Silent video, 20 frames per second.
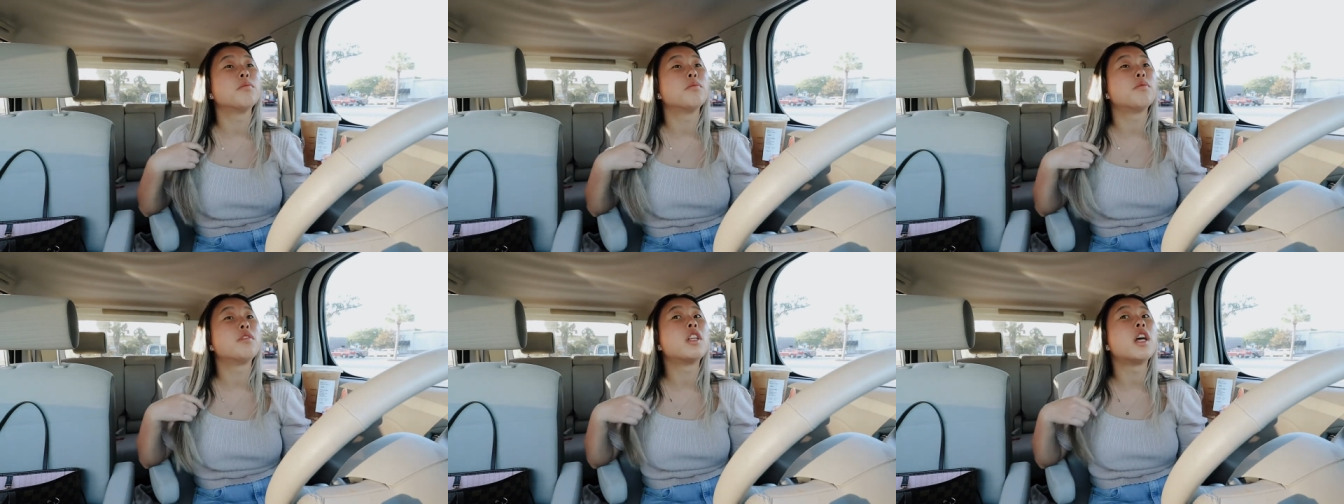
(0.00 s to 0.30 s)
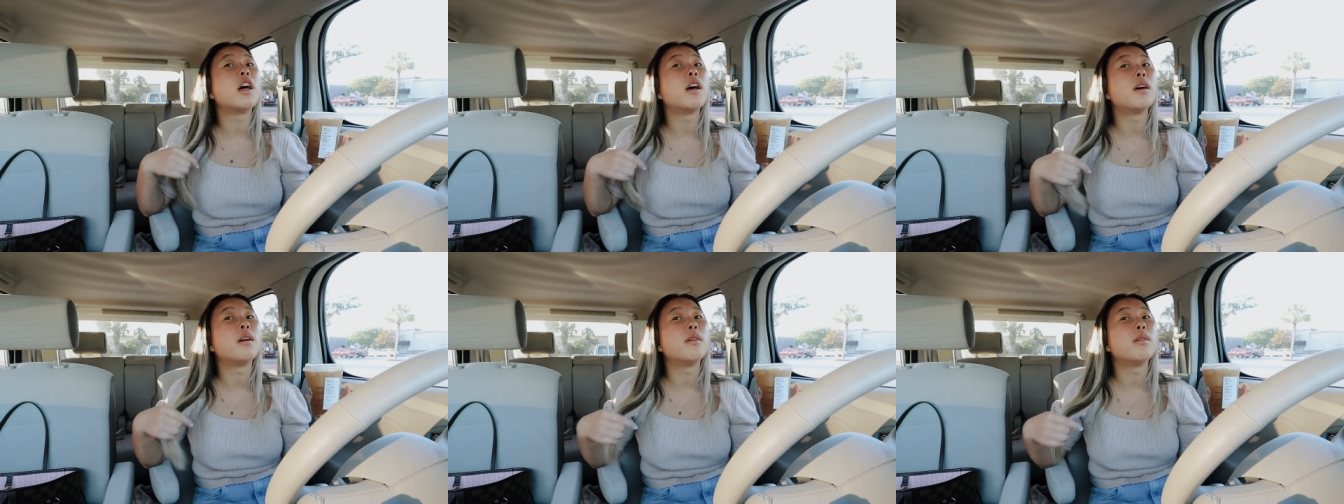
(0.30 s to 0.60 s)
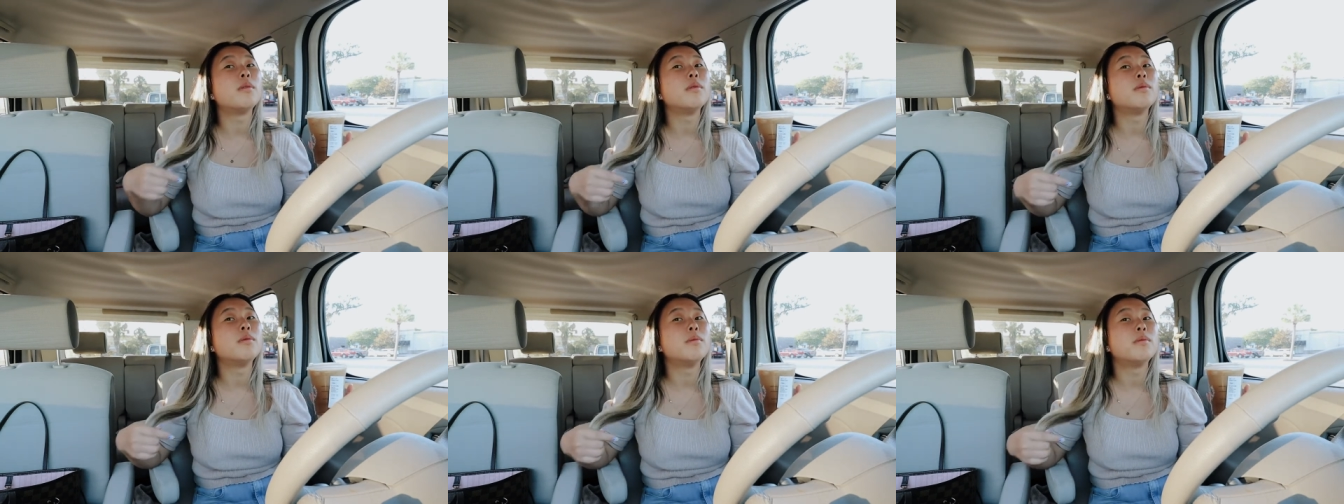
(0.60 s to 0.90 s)

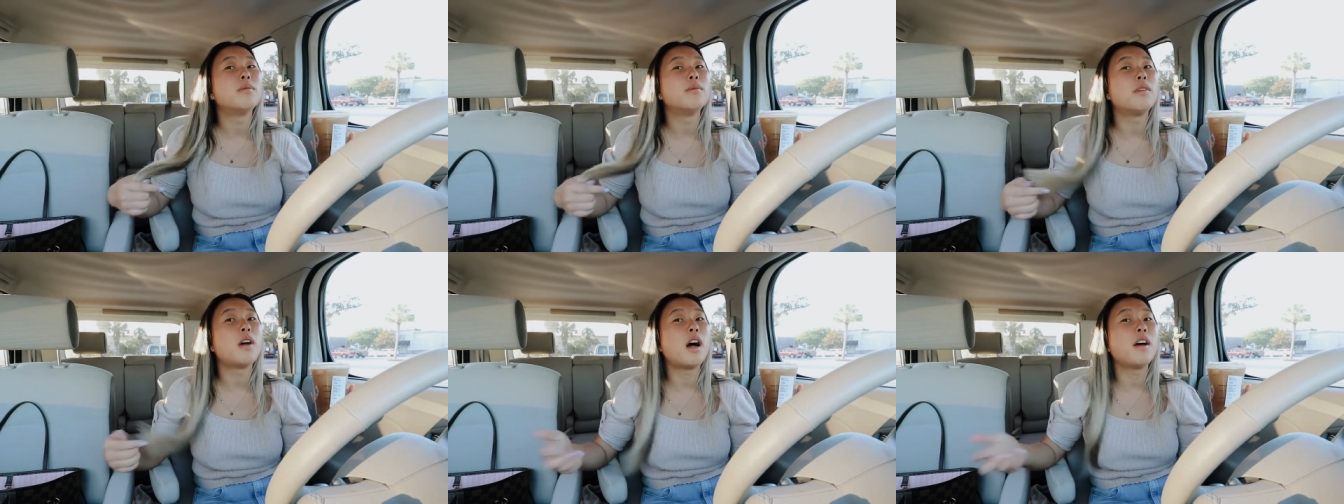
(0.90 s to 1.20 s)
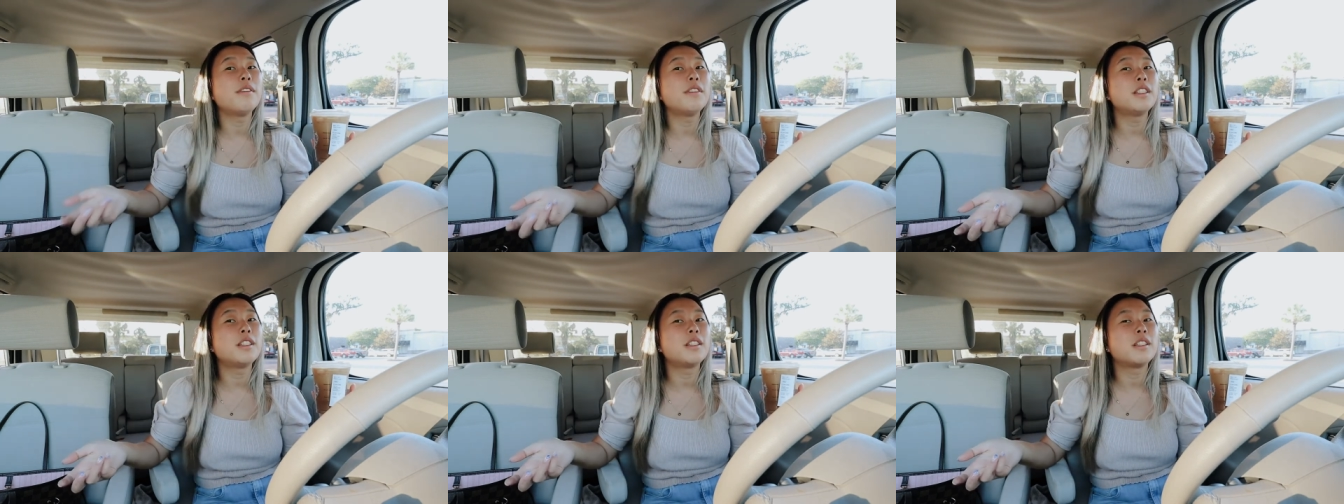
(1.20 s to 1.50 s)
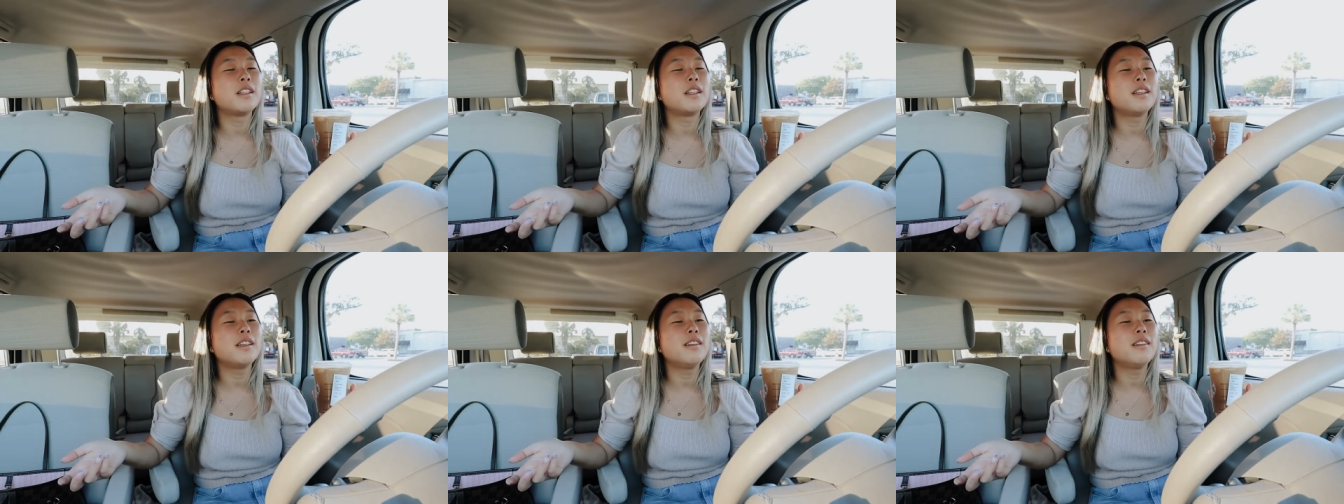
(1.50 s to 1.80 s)
So
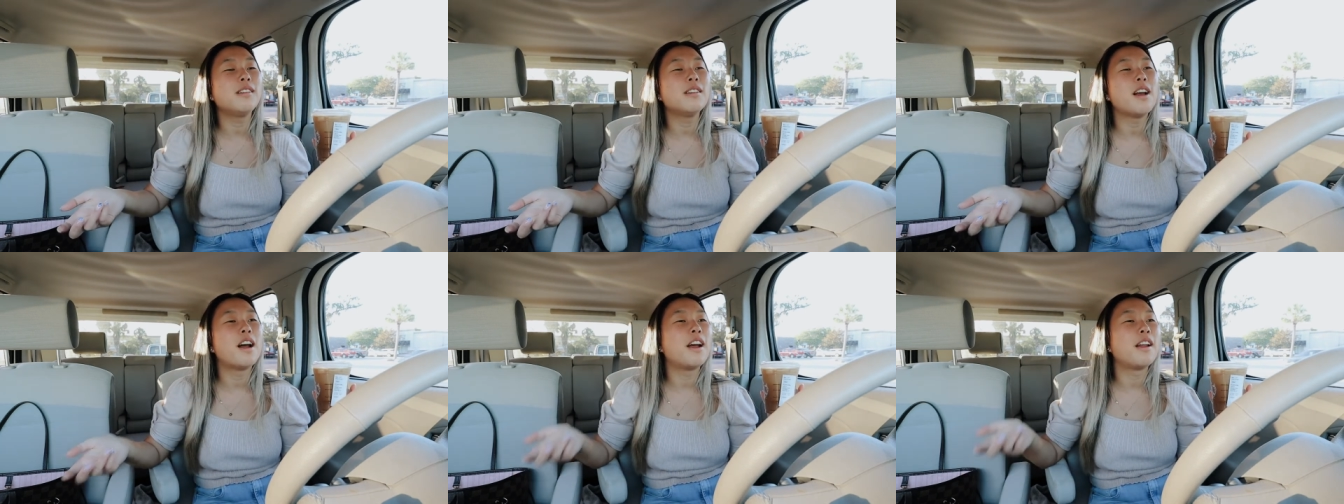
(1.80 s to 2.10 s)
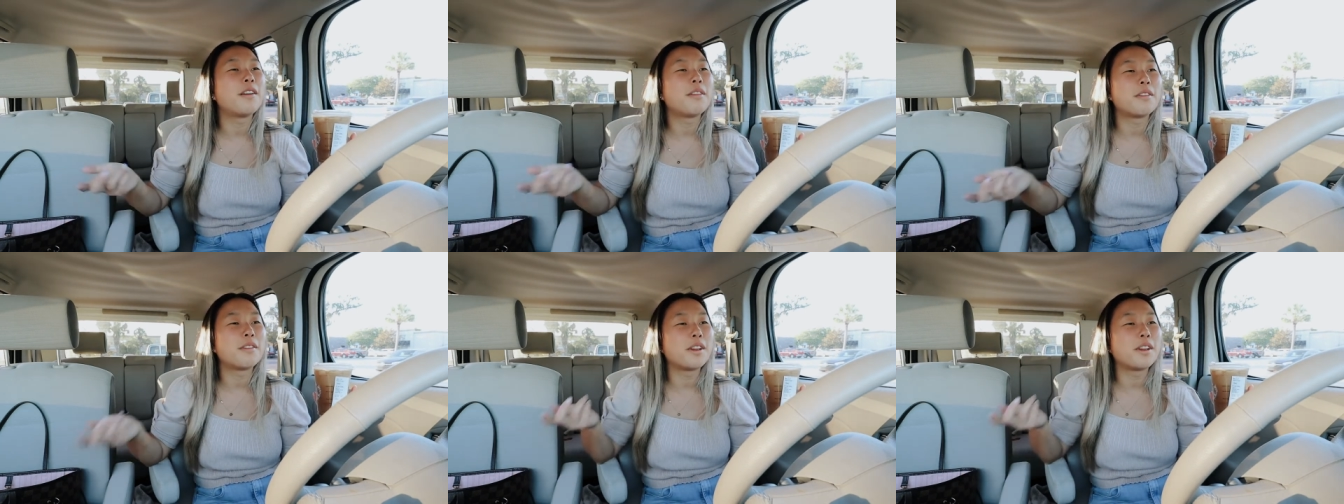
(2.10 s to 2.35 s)
obviously I don't